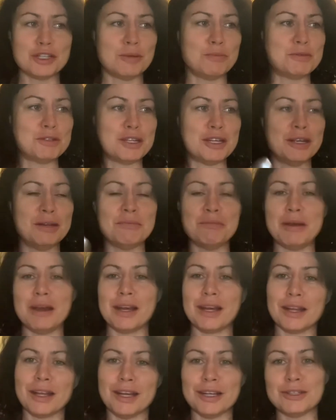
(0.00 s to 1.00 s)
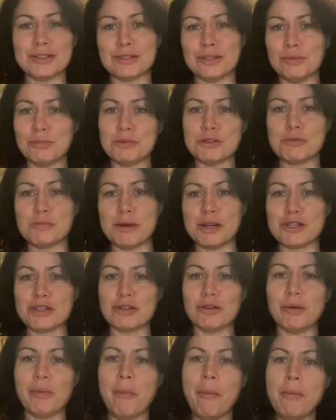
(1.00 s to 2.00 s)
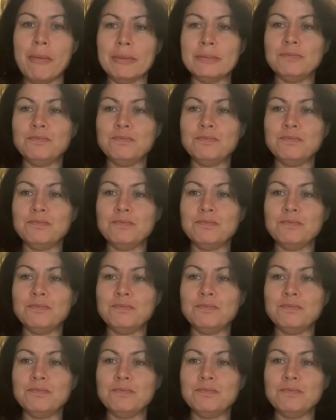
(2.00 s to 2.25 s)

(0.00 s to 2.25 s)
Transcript: chips in it, make it like super special.